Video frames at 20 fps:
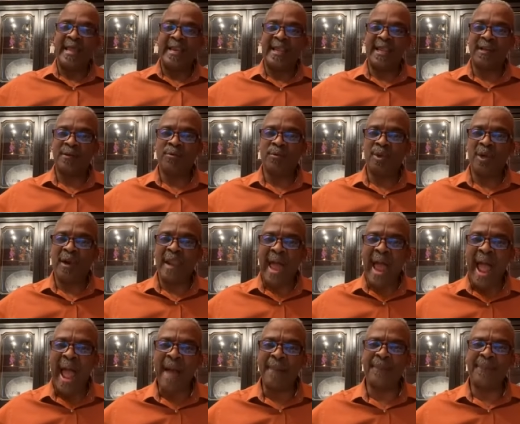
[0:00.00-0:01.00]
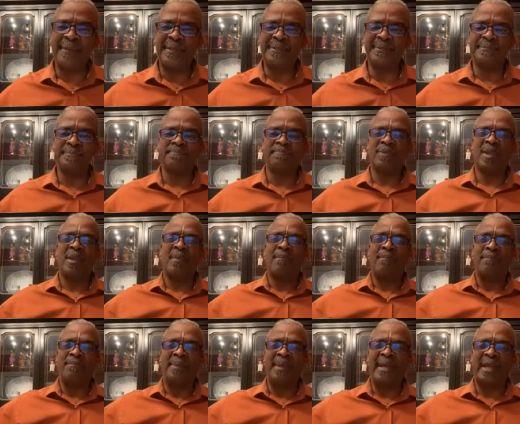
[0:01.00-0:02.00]
And it will happen
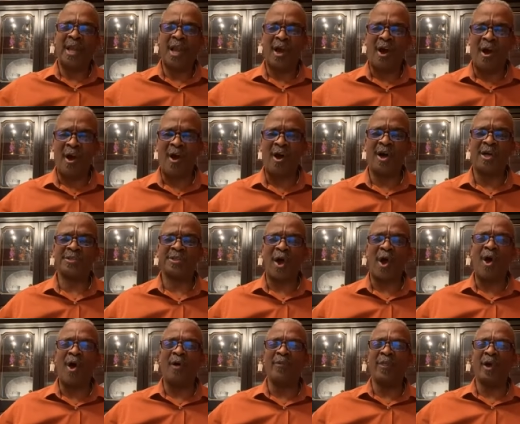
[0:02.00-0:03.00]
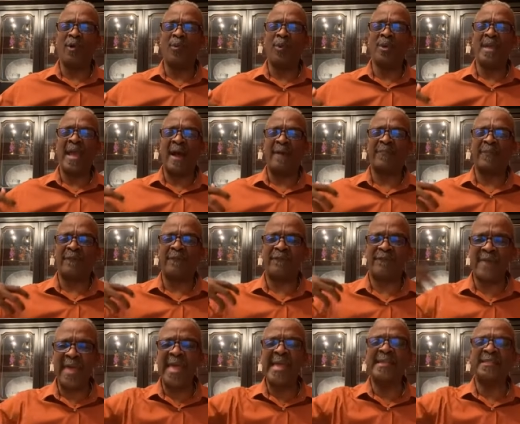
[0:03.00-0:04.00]
because although we have to
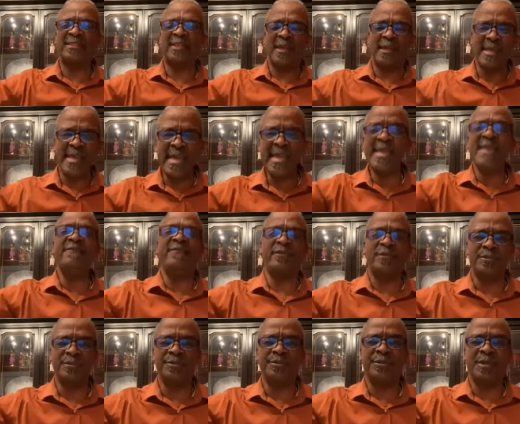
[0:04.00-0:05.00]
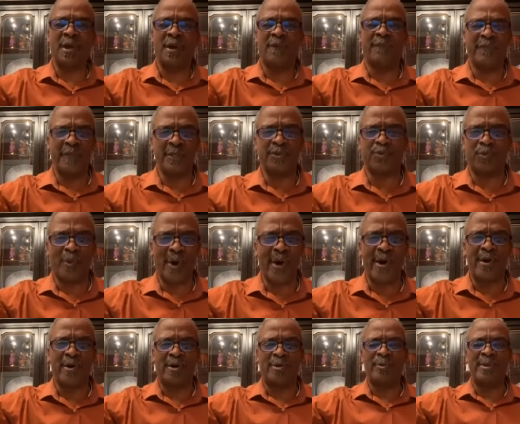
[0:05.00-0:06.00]
face the evils of this
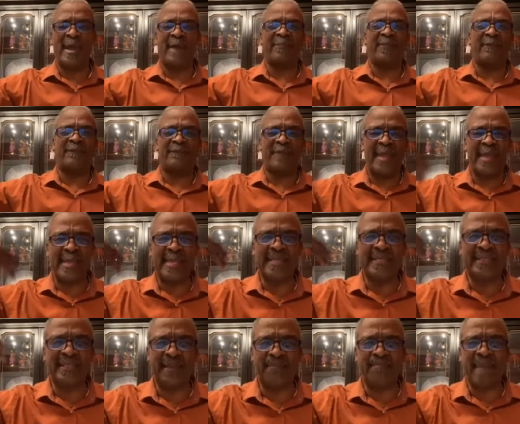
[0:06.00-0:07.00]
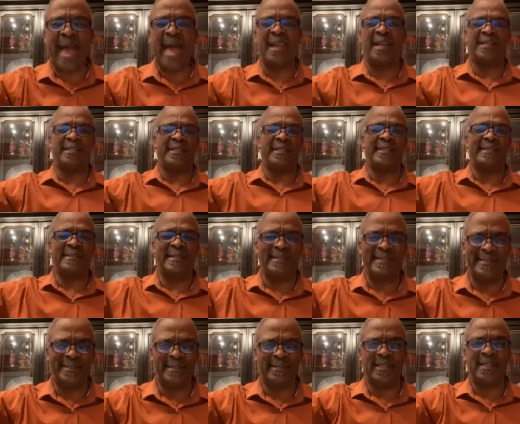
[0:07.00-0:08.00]
world, we have to face the maladies,
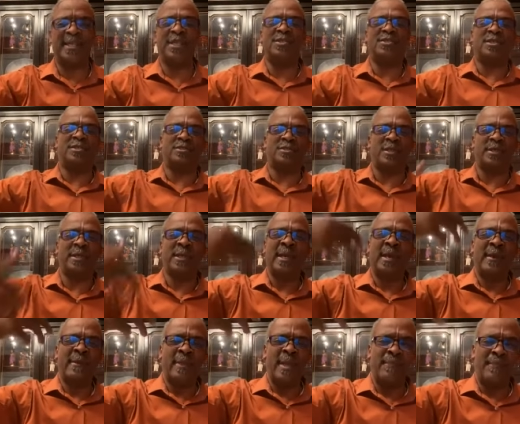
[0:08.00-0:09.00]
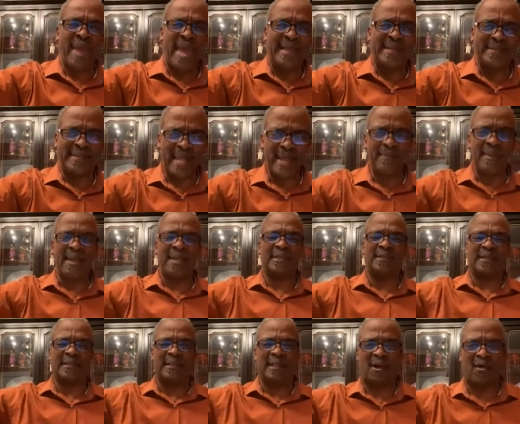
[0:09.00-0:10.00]
the diseases, the, the
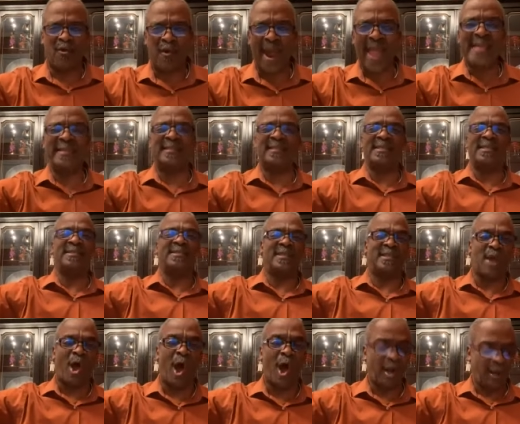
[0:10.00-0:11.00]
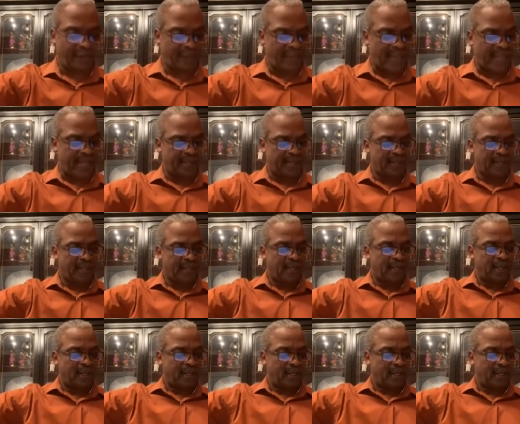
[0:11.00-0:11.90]
pandemics, and the crises, and all of that.